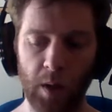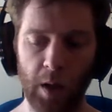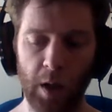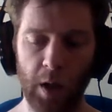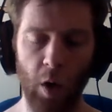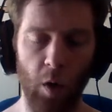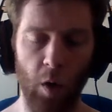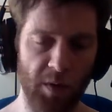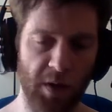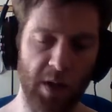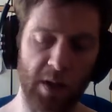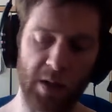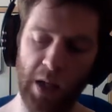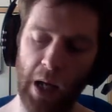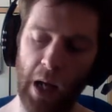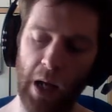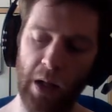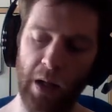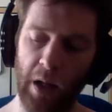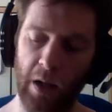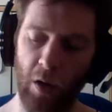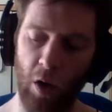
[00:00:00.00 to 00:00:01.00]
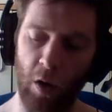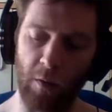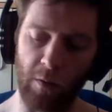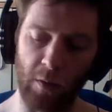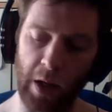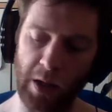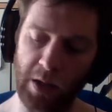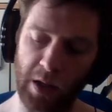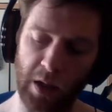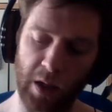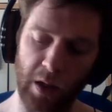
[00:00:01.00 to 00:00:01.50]
You're obviously saying that they're
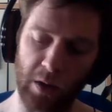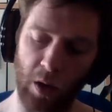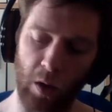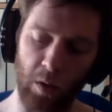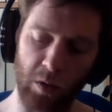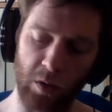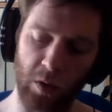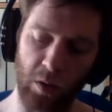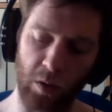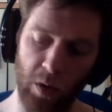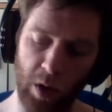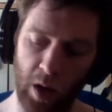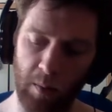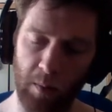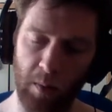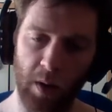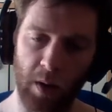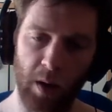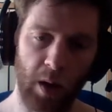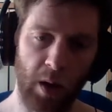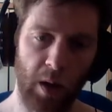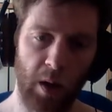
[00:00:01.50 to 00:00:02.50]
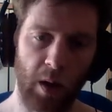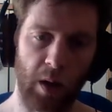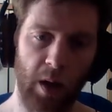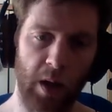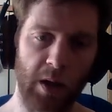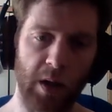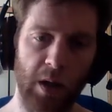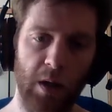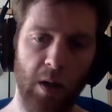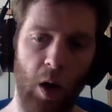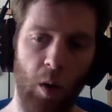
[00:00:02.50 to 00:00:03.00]
overrated and don't do them. He
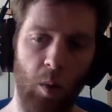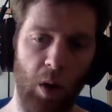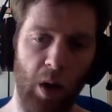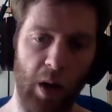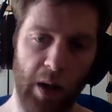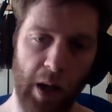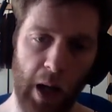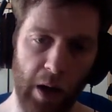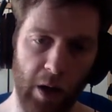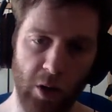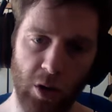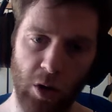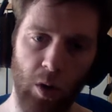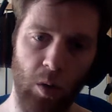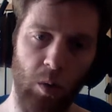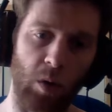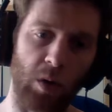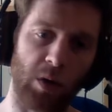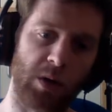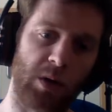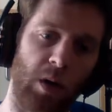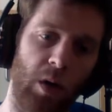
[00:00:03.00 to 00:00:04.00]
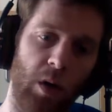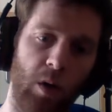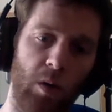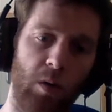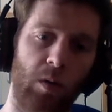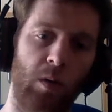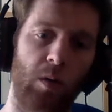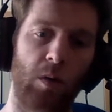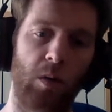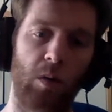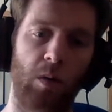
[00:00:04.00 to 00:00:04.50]
didn't know what Leganadrol was though,
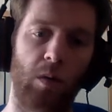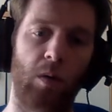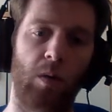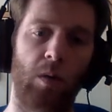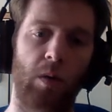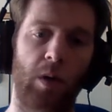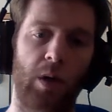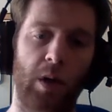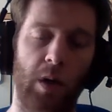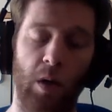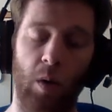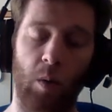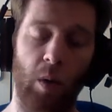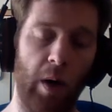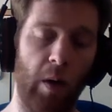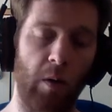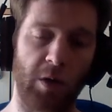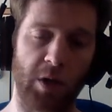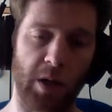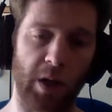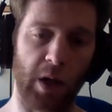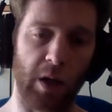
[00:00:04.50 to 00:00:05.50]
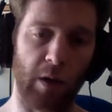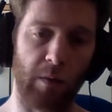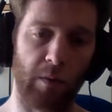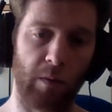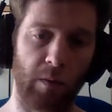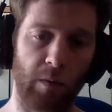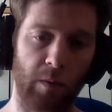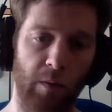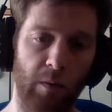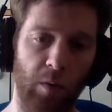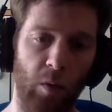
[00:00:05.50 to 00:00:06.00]
or he didn't know what LGD
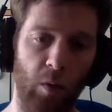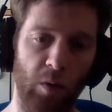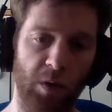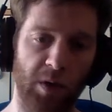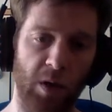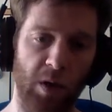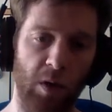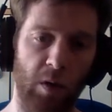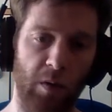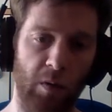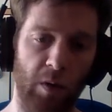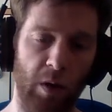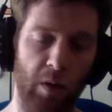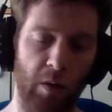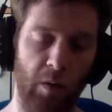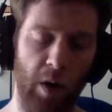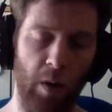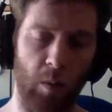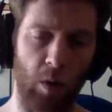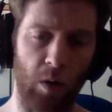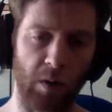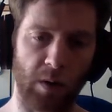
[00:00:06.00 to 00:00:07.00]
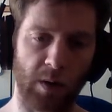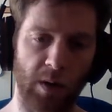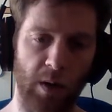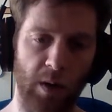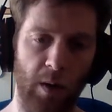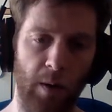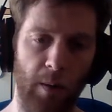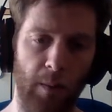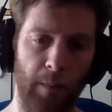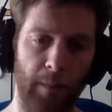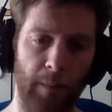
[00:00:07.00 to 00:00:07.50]
4033 was.
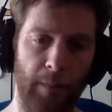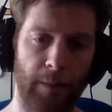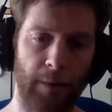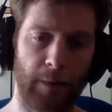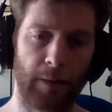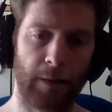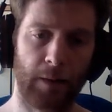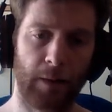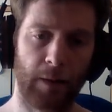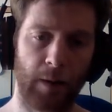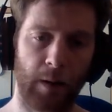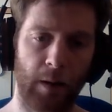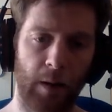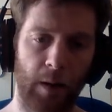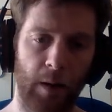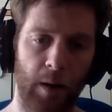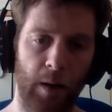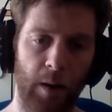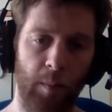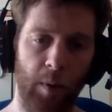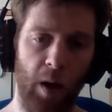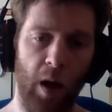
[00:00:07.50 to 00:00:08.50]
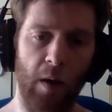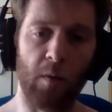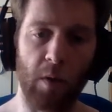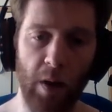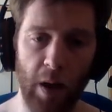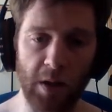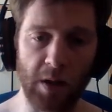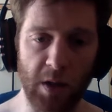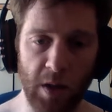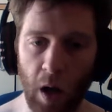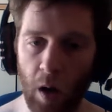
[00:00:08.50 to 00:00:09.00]
But everyone
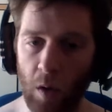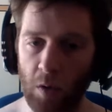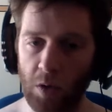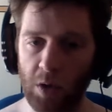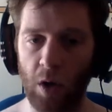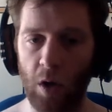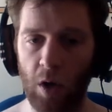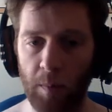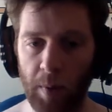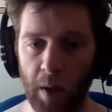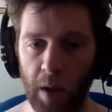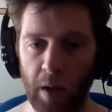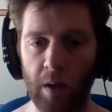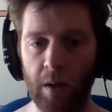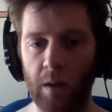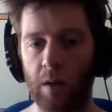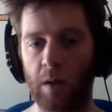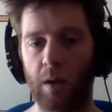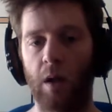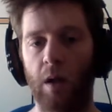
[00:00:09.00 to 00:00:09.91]
has entitled to their own opinion.